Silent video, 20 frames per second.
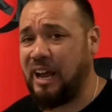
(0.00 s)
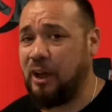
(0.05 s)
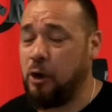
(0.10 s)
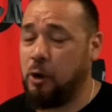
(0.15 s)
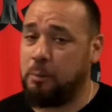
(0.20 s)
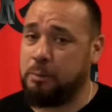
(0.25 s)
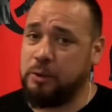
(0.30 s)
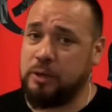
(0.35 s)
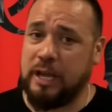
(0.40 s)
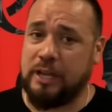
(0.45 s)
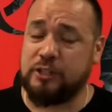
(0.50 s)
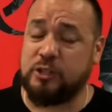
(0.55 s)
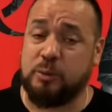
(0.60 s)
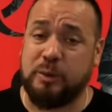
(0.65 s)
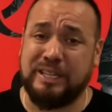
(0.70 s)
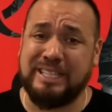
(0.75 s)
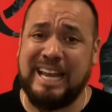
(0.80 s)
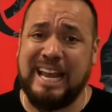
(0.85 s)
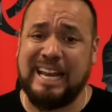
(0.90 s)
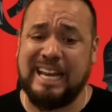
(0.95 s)
I hope you guys are
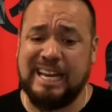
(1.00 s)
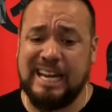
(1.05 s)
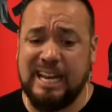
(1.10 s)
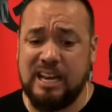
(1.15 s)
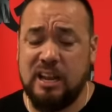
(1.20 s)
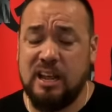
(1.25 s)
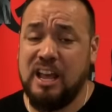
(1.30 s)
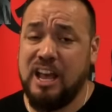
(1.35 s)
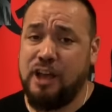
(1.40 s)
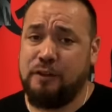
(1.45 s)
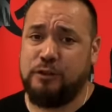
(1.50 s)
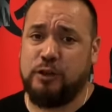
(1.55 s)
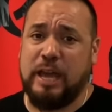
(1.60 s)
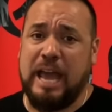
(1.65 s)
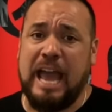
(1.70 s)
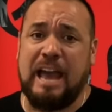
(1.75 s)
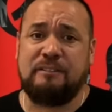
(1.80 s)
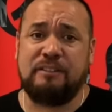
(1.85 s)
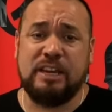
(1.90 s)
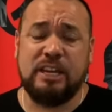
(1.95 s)
retaining it. If you
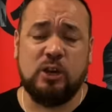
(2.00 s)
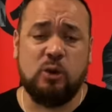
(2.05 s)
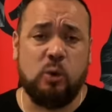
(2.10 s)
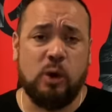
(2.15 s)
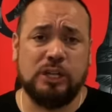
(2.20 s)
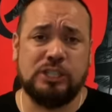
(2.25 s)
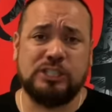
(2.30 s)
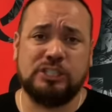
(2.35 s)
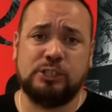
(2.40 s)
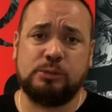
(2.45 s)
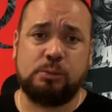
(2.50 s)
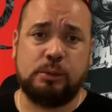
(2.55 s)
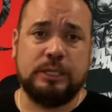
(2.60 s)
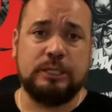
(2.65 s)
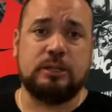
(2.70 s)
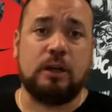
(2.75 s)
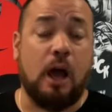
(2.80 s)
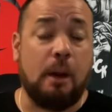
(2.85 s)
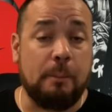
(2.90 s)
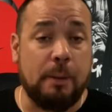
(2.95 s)
have any questions,
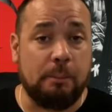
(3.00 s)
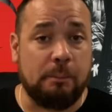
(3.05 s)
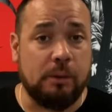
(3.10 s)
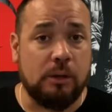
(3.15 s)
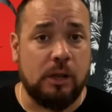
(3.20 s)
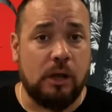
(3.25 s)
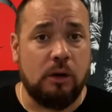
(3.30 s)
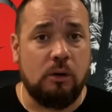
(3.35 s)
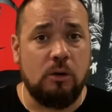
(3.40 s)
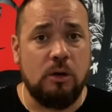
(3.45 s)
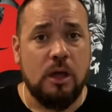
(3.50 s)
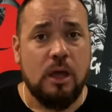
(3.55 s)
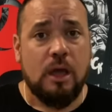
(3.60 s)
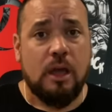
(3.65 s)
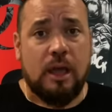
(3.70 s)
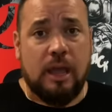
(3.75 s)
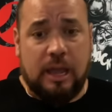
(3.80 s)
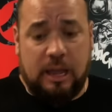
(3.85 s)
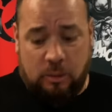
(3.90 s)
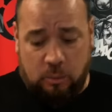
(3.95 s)
please comment below,
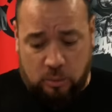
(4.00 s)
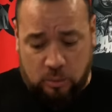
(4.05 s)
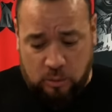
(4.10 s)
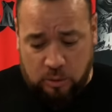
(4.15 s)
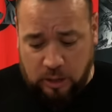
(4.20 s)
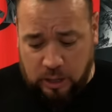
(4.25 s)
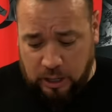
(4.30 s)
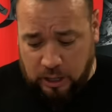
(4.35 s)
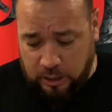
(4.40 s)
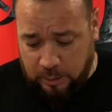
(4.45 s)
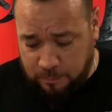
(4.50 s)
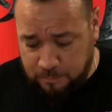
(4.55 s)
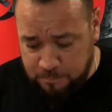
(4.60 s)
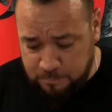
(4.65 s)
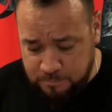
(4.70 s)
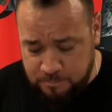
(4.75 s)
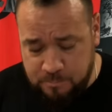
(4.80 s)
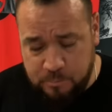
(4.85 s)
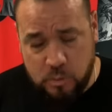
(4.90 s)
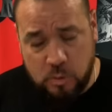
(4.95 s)
and
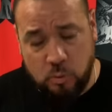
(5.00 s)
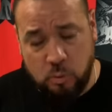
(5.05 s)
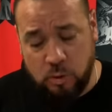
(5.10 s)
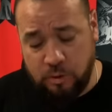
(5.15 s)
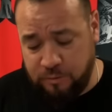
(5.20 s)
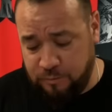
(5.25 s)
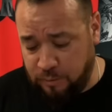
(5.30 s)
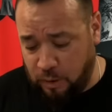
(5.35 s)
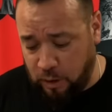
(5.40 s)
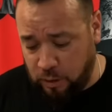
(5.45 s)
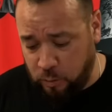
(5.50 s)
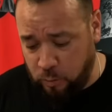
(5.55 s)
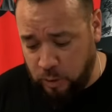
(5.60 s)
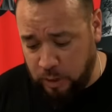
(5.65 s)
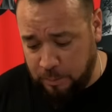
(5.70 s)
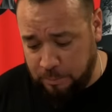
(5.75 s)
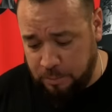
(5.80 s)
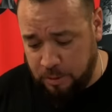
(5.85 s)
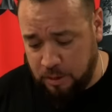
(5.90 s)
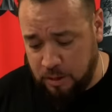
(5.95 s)
we'll follow
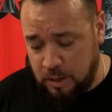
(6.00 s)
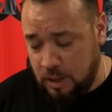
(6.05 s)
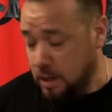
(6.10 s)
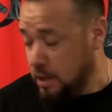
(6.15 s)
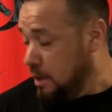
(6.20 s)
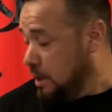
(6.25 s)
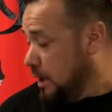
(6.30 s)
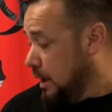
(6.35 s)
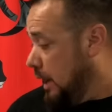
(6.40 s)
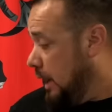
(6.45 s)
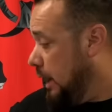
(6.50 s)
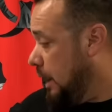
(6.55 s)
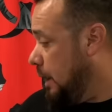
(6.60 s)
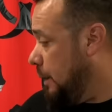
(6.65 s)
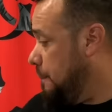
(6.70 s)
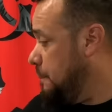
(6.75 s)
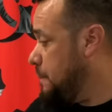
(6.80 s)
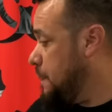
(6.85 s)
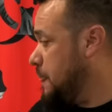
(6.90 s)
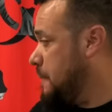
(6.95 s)
up
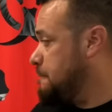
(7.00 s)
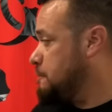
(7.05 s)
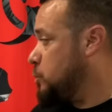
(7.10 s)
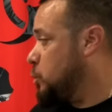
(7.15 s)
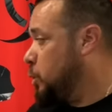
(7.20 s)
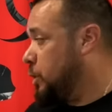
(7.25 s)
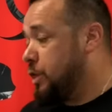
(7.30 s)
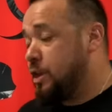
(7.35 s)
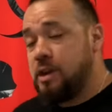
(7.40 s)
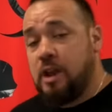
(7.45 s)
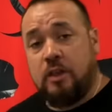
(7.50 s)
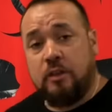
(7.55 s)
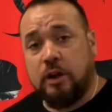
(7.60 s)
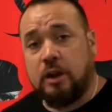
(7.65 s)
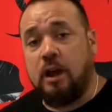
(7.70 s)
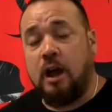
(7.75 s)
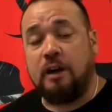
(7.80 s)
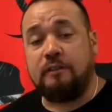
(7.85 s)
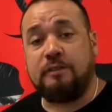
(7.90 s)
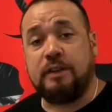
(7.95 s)
with another
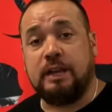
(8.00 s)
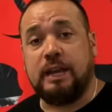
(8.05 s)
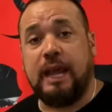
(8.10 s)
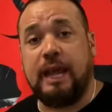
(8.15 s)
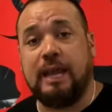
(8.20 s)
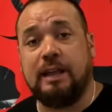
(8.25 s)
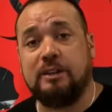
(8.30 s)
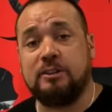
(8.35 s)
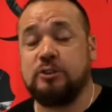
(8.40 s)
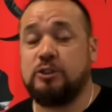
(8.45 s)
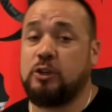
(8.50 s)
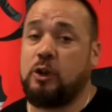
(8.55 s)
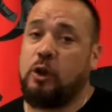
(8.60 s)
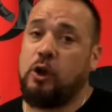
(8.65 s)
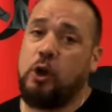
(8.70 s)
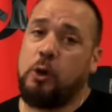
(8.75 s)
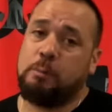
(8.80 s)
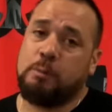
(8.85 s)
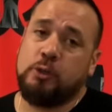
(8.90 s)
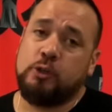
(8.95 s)
Coffee and Hate. So I
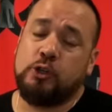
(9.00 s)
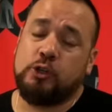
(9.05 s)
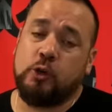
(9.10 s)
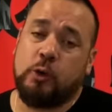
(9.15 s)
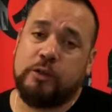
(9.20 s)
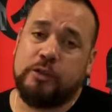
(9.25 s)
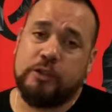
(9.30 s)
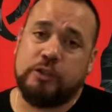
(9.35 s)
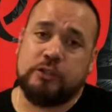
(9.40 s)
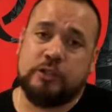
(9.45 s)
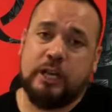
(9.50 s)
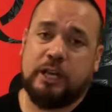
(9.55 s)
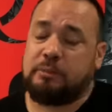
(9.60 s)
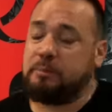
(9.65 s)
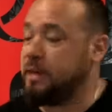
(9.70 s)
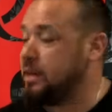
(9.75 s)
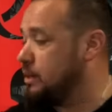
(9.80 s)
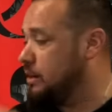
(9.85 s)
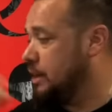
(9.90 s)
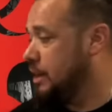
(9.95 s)
hope you enjoyed this
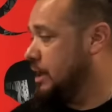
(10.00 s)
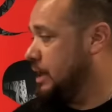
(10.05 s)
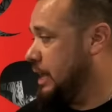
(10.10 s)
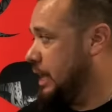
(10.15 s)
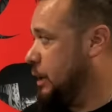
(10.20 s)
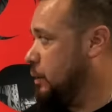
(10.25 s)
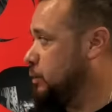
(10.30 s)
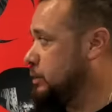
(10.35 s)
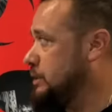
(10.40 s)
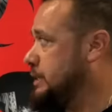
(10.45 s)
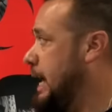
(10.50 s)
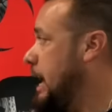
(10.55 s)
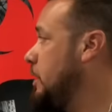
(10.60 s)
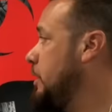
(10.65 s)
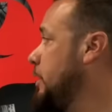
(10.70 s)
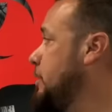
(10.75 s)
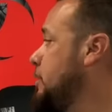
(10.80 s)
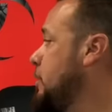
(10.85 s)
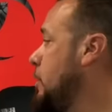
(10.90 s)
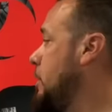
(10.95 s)
segment. It was
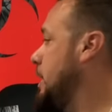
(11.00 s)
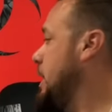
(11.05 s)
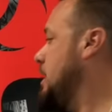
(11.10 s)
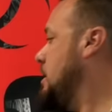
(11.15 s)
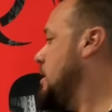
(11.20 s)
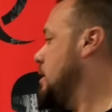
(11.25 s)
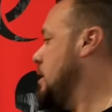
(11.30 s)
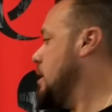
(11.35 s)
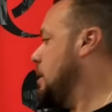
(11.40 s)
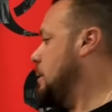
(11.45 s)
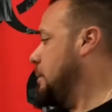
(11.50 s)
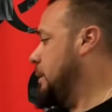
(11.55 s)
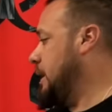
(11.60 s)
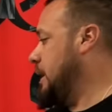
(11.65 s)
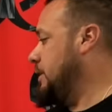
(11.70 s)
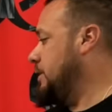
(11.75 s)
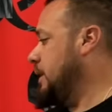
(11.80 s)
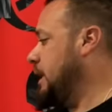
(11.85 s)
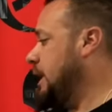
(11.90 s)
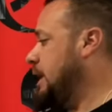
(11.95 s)
down and dirty, but
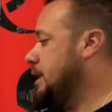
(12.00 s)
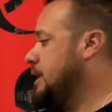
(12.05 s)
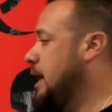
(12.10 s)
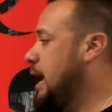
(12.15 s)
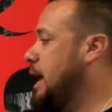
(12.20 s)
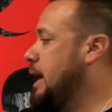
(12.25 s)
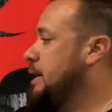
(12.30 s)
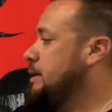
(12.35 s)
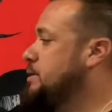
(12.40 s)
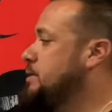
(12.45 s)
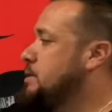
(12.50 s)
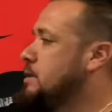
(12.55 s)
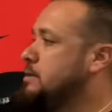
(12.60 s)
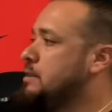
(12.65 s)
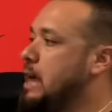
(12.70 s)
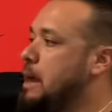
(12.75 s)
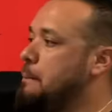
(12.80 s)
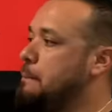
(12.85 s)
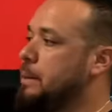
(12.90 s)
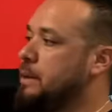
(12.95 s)
in the end, guys,
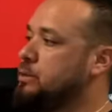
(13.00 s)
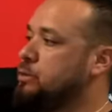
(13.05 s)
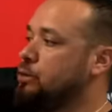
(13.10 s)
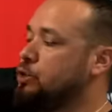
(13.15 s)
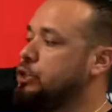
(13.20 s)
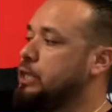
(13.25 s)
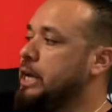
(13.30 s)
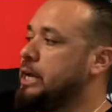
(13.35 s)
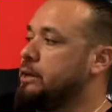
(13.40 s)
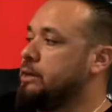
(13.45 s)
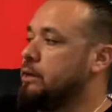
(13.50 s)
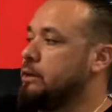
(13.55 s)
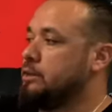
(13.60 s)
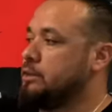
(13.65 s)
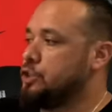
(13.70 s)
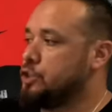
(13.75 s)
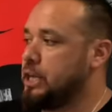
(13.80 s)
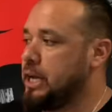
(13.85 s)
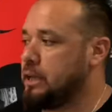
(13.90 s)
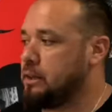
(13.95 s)
that mental
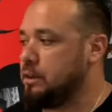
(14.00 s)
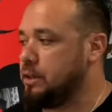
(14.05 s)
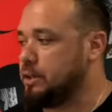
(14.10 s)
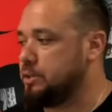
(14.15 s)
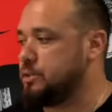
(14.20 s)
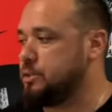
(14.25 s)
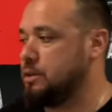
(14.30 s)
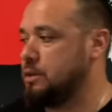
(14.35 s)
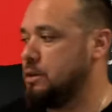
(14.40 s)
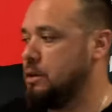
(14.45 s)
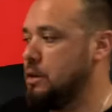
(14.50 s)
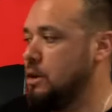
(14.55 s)
checklist.